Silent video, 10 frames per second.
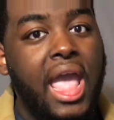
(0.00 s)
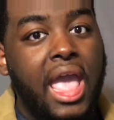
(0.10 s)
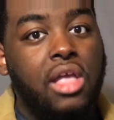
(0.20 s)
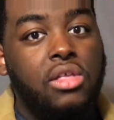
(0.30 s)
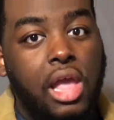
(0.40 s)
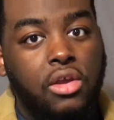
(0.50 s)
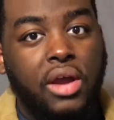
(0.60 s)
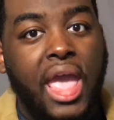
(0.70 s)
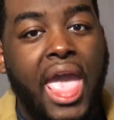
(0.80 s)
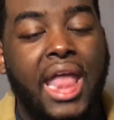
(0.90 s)
and yet
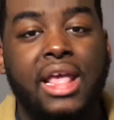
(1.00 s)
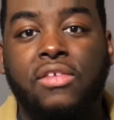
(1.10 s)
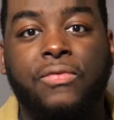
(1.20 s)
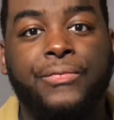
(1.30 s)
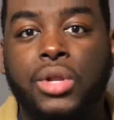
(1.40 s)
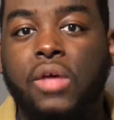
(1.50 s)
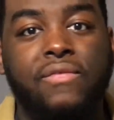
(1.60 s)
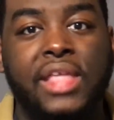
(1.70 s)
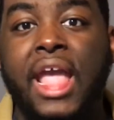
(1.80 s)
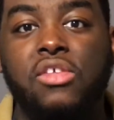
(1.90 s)
your head is full
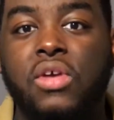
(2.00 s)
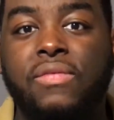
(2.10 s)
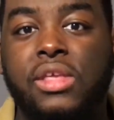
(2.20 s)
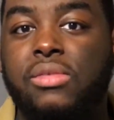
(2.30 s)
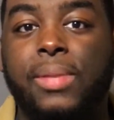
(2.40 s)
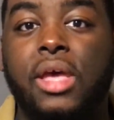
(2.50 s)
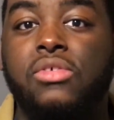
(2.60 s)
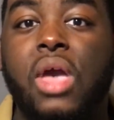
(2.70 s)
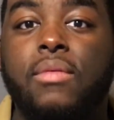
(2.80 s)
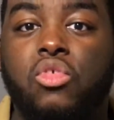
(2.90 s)
of dandruff and
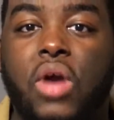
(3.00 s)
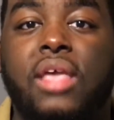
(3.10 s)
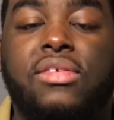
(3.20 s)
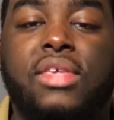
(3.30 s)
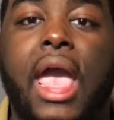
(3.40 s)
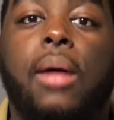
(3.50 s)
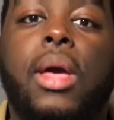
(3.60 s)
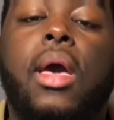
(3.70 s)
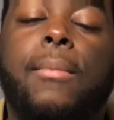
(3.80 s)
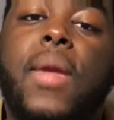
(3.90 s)
because you have a dry scalp.